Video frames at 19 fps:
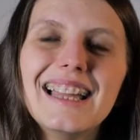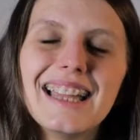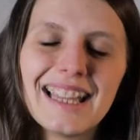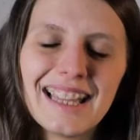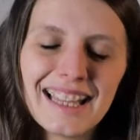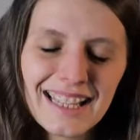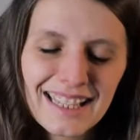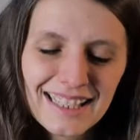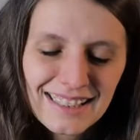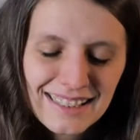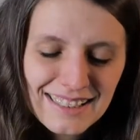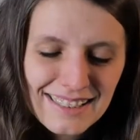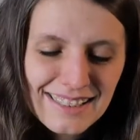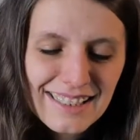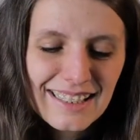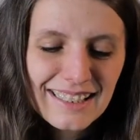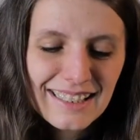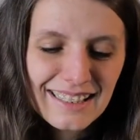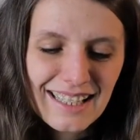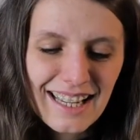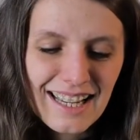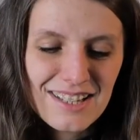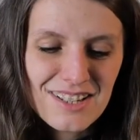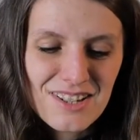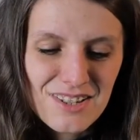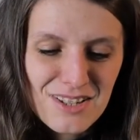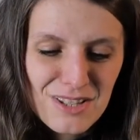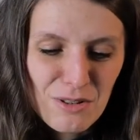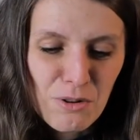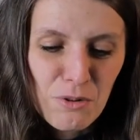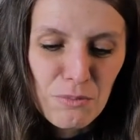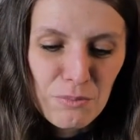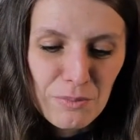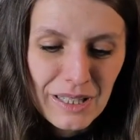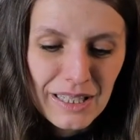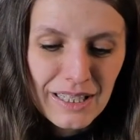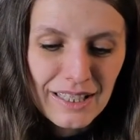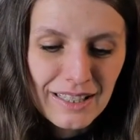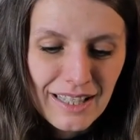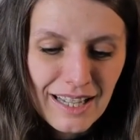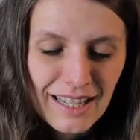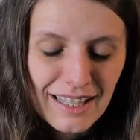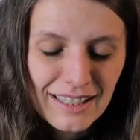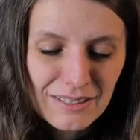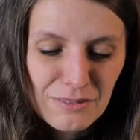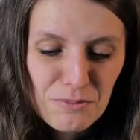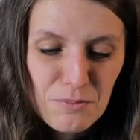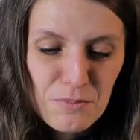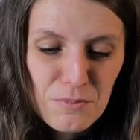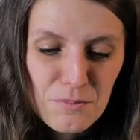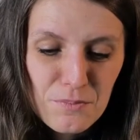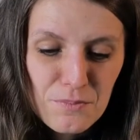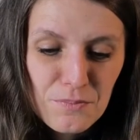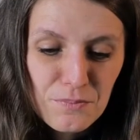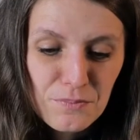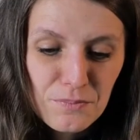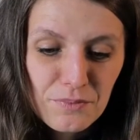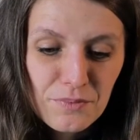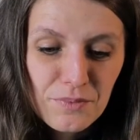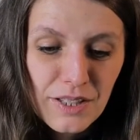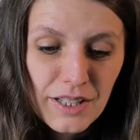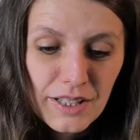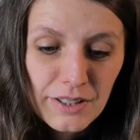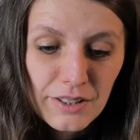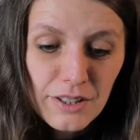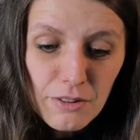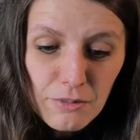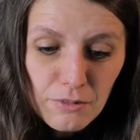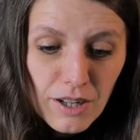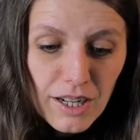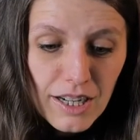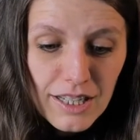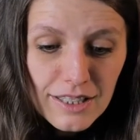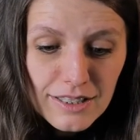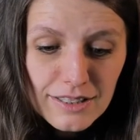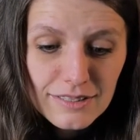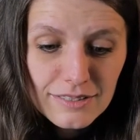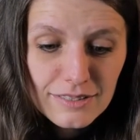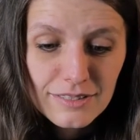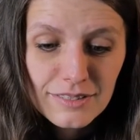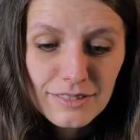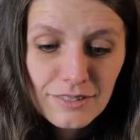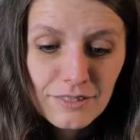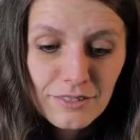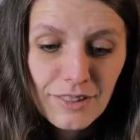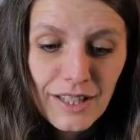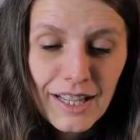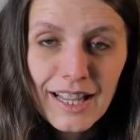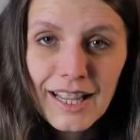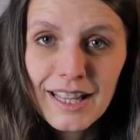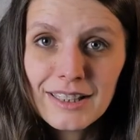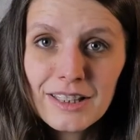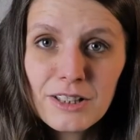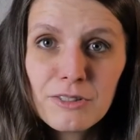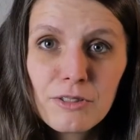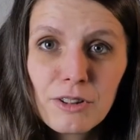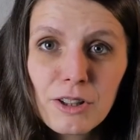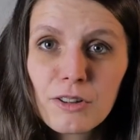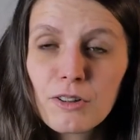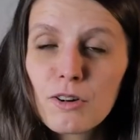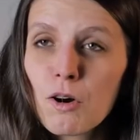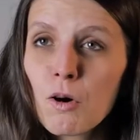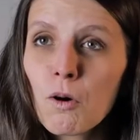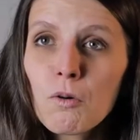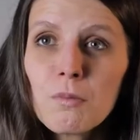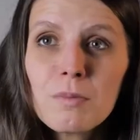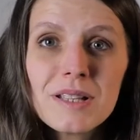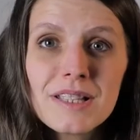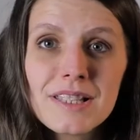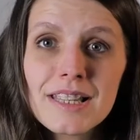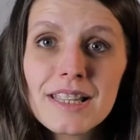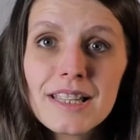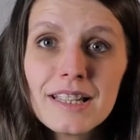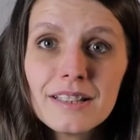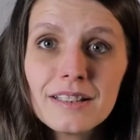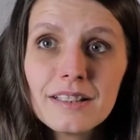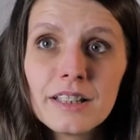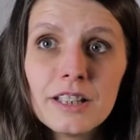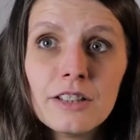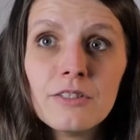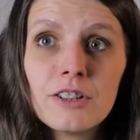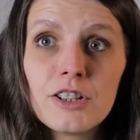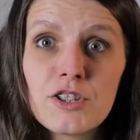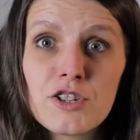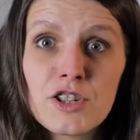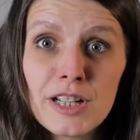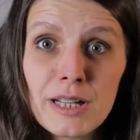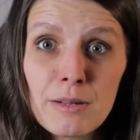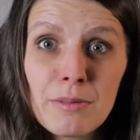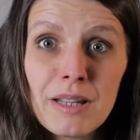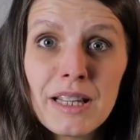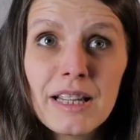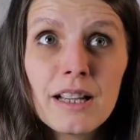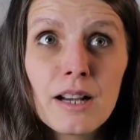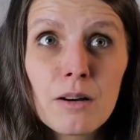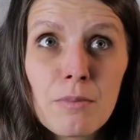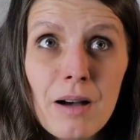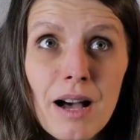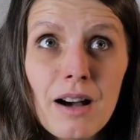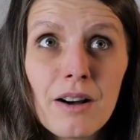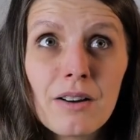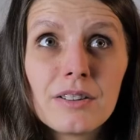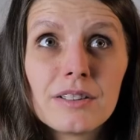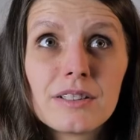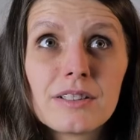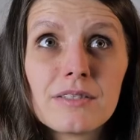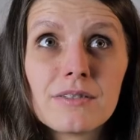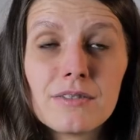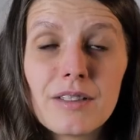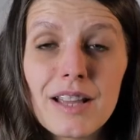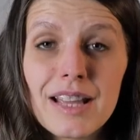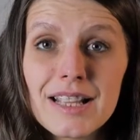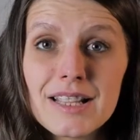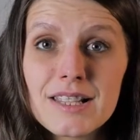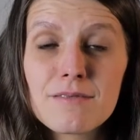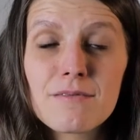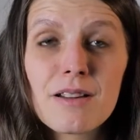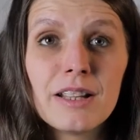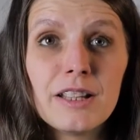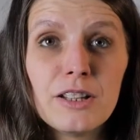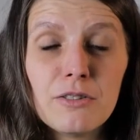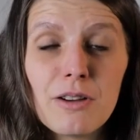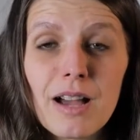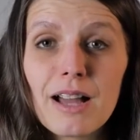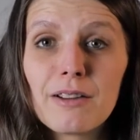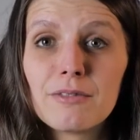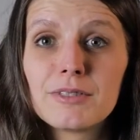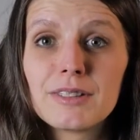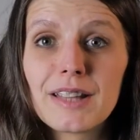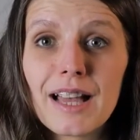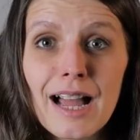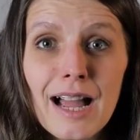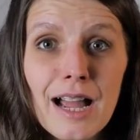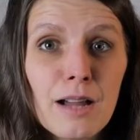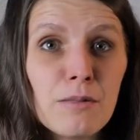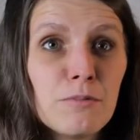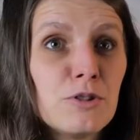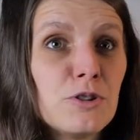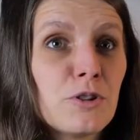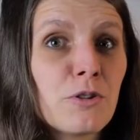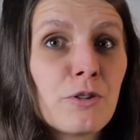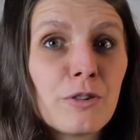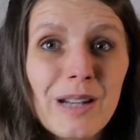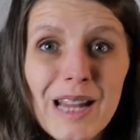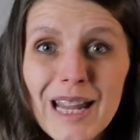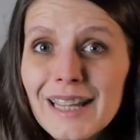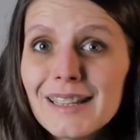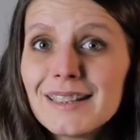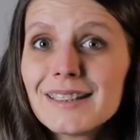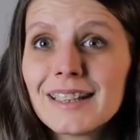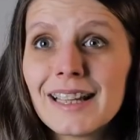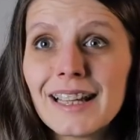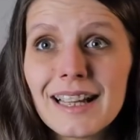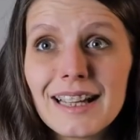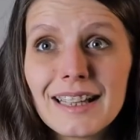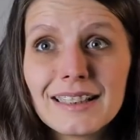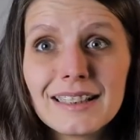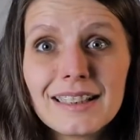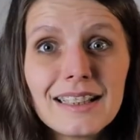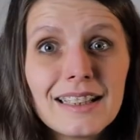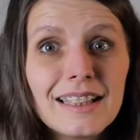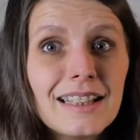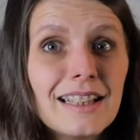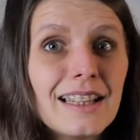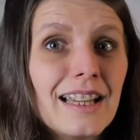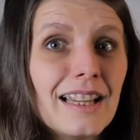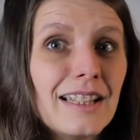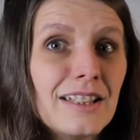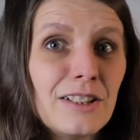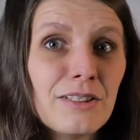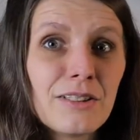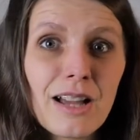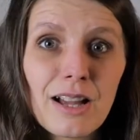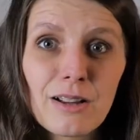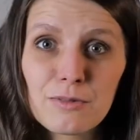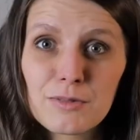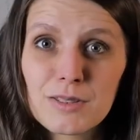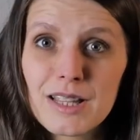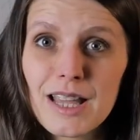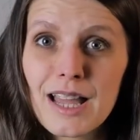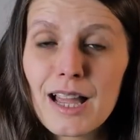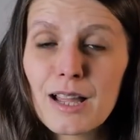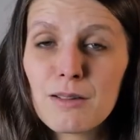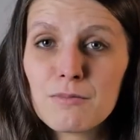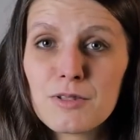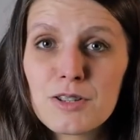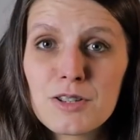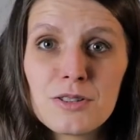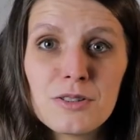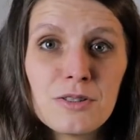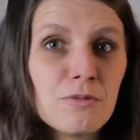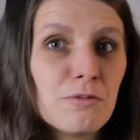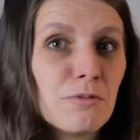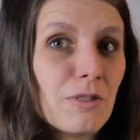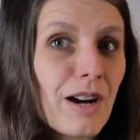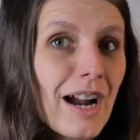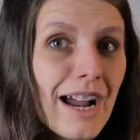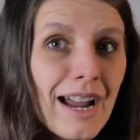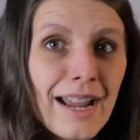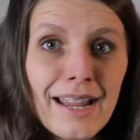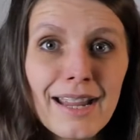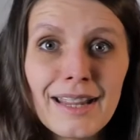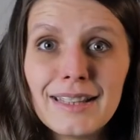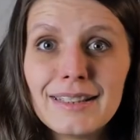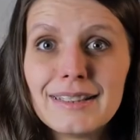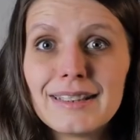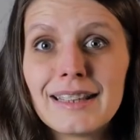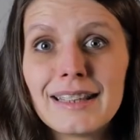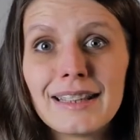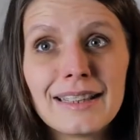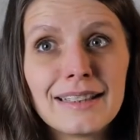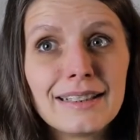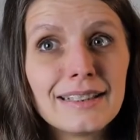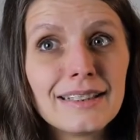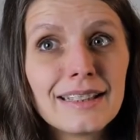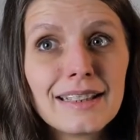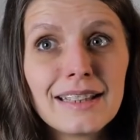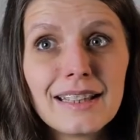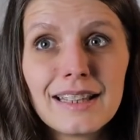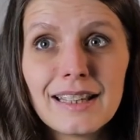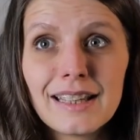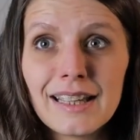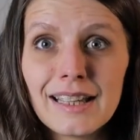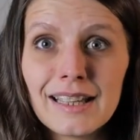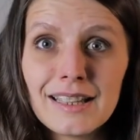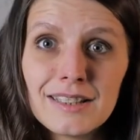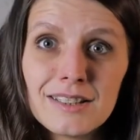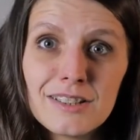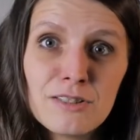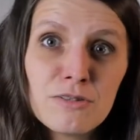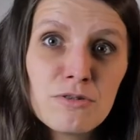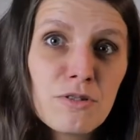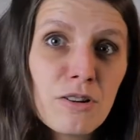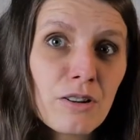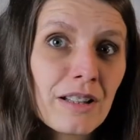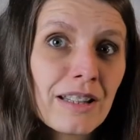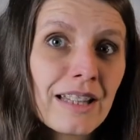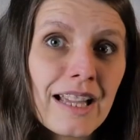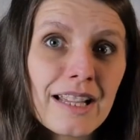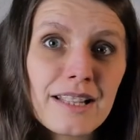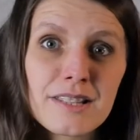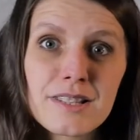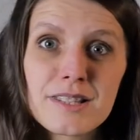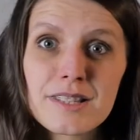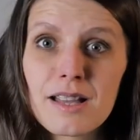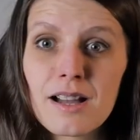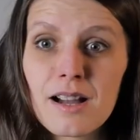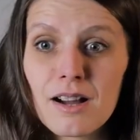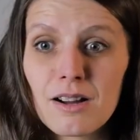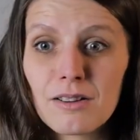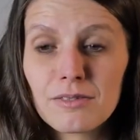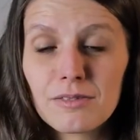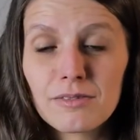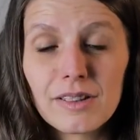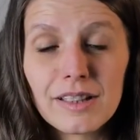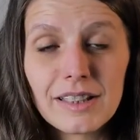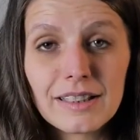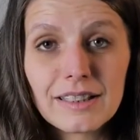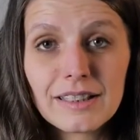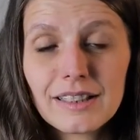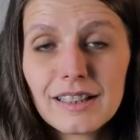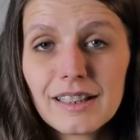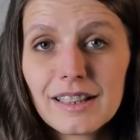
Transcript: And then God just told me that, you know what? when you were all busy, you were dreaming about a phase when you have time to create again and you have time to write and and do online stuff and